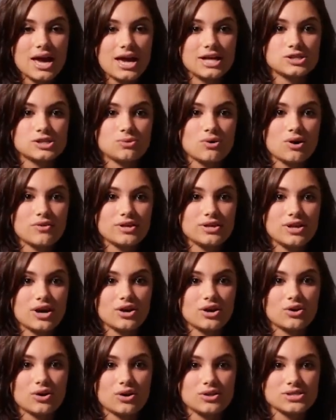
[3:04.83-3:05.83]
And to all the
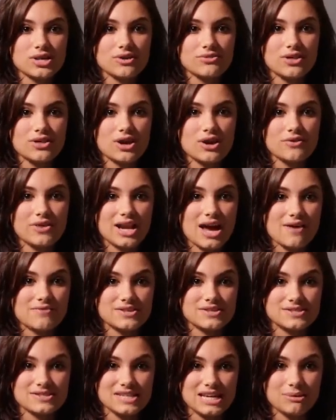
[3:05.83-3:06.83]
young girls out there that have
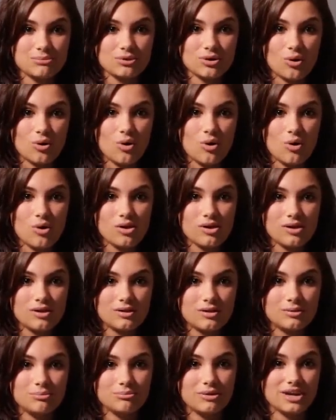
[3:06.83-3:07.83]
the same goal,
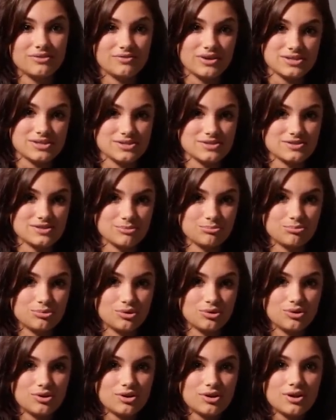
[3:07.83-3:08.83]
my advice is
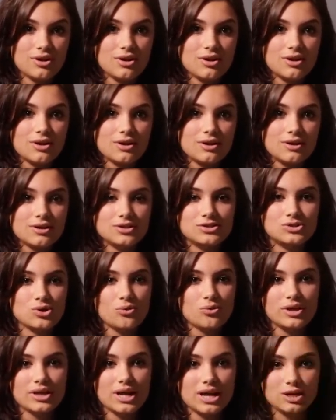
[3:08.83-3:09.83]
simple.
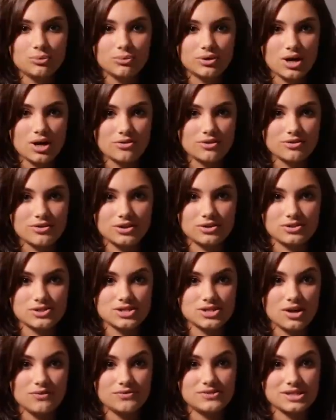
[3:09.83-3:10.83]
Don't let anyone other than
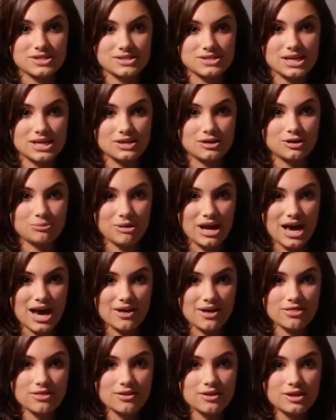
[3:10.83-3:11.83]
yourself dictate your
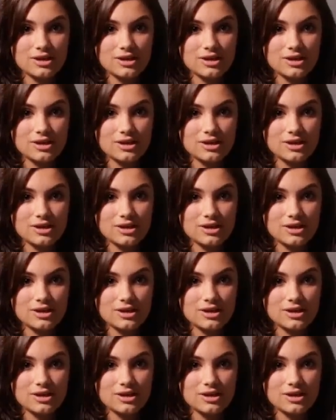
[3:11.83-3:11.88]
path.